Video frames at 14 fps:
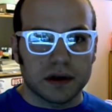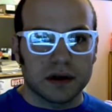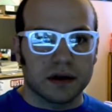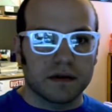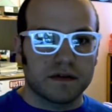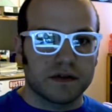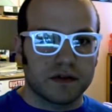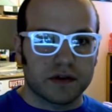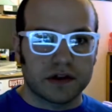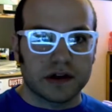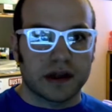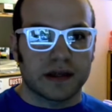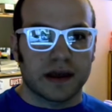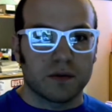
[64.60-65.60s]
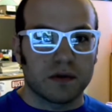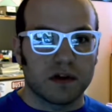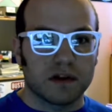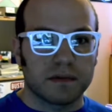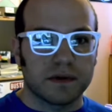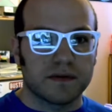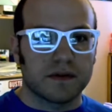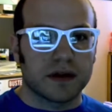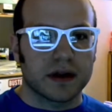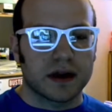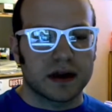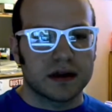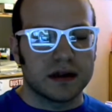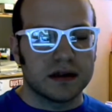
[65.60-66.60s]
of Sword Art Online was before I
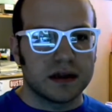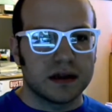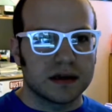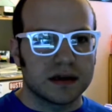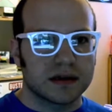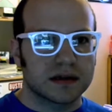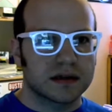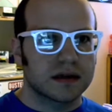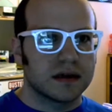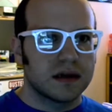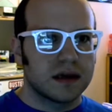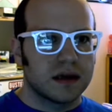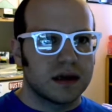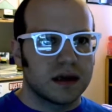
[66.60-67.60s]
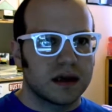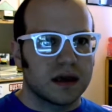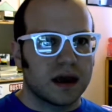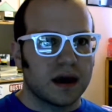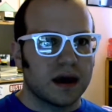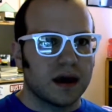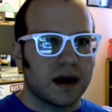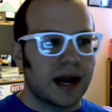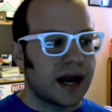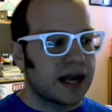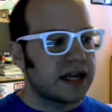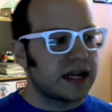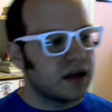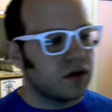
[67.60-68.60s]
got into this, and I
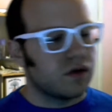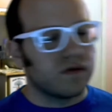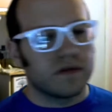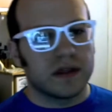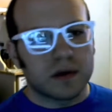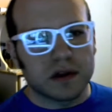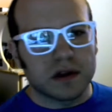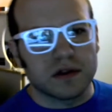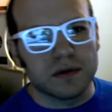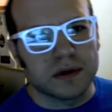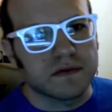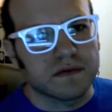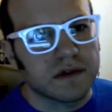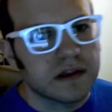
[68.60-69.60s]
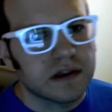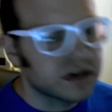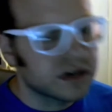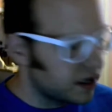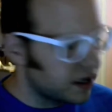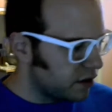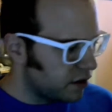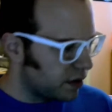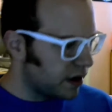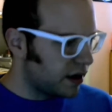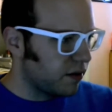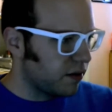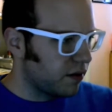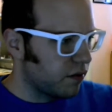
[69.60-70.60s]
didn't really want to do any research into it.
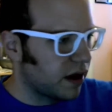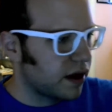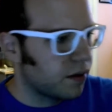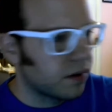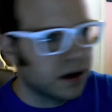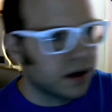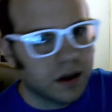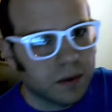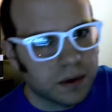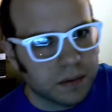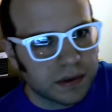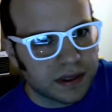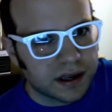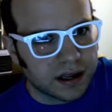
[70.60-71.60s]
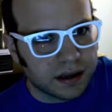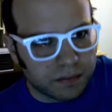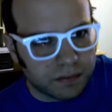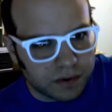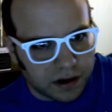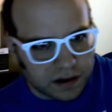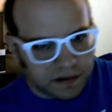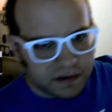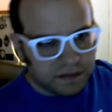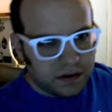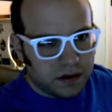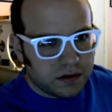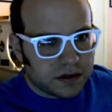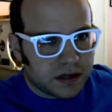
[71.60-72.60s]
I didn't want to go in with any preconceived
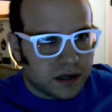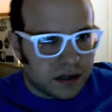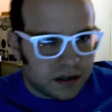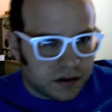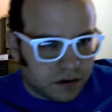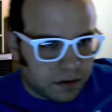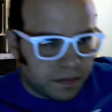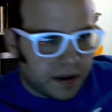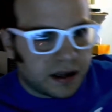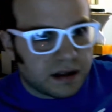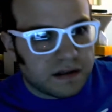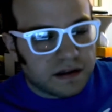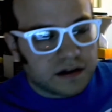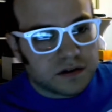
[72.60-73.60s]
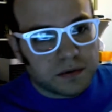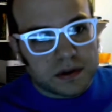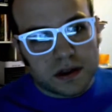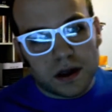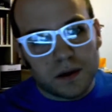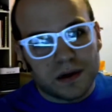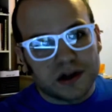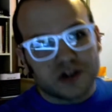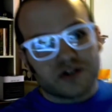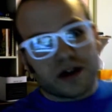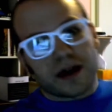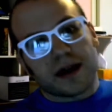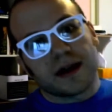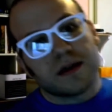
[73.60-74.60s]
notions or opinions. I just wanted to go in
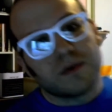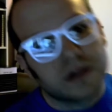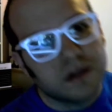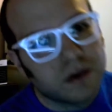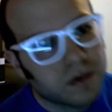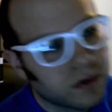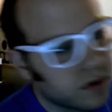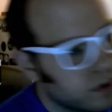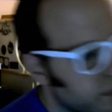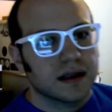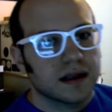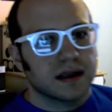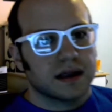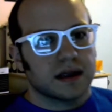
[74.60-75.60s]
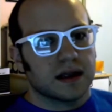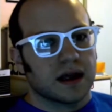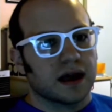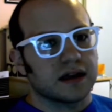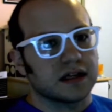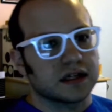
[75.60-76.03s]
dry with no lube. I just